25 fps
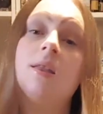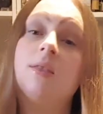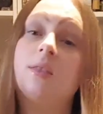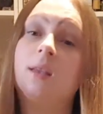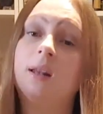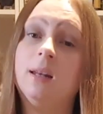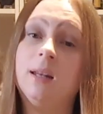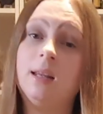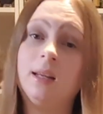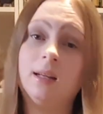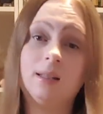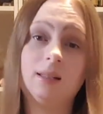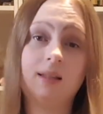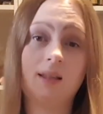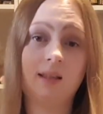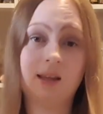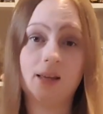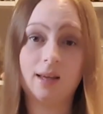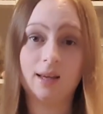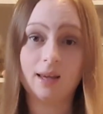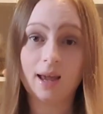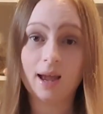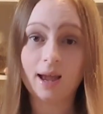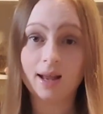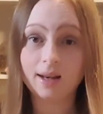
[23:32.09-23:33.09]
The link to
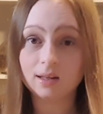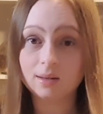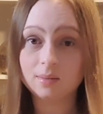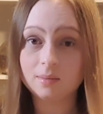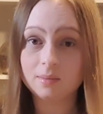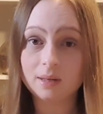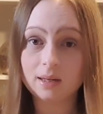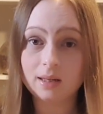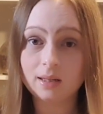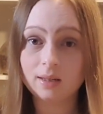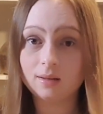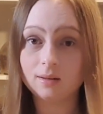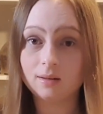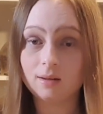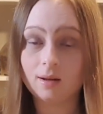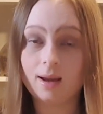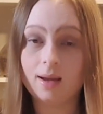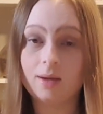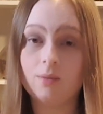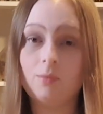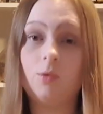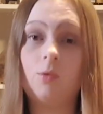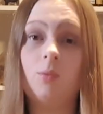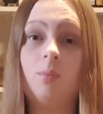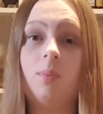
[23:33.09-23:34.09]
the Academy
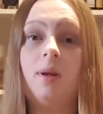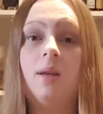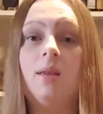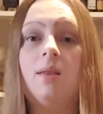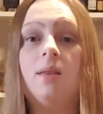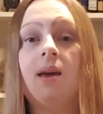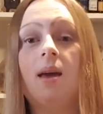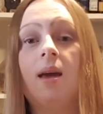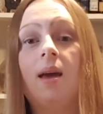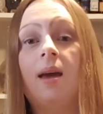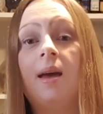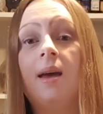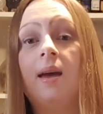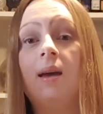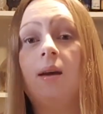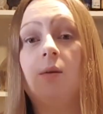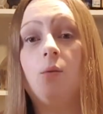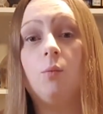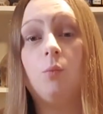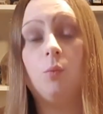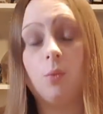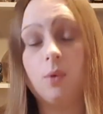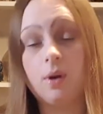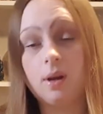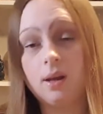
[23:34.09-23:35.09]
site will be there
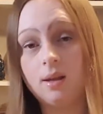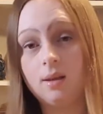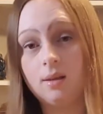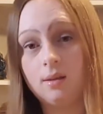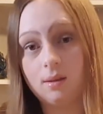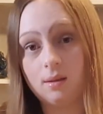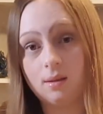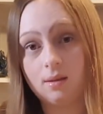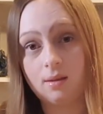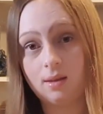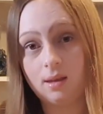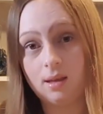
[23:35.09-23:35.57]
with